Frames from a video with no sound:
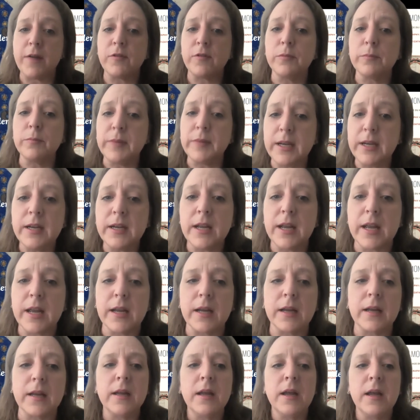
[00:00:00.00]

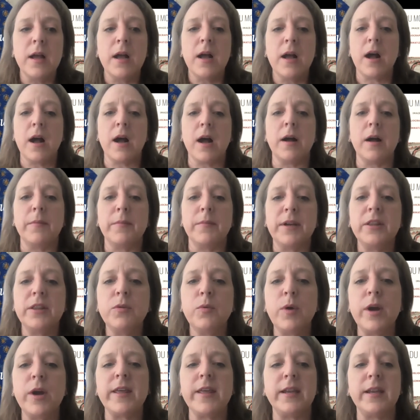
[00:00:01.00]
meaning, in the
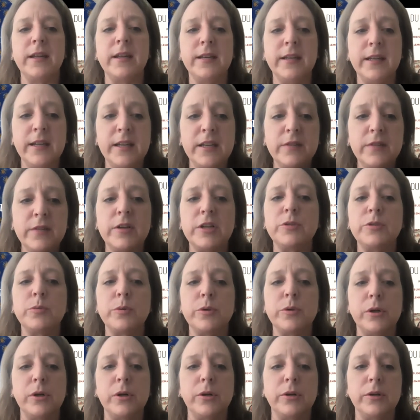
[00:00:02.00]
way that an
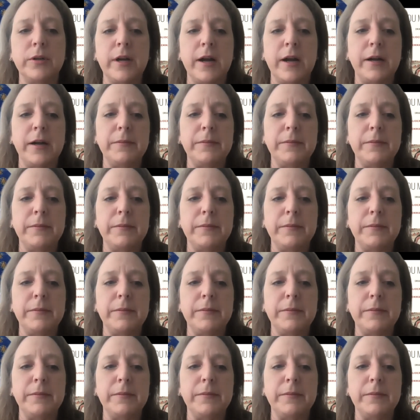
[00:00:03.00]
individual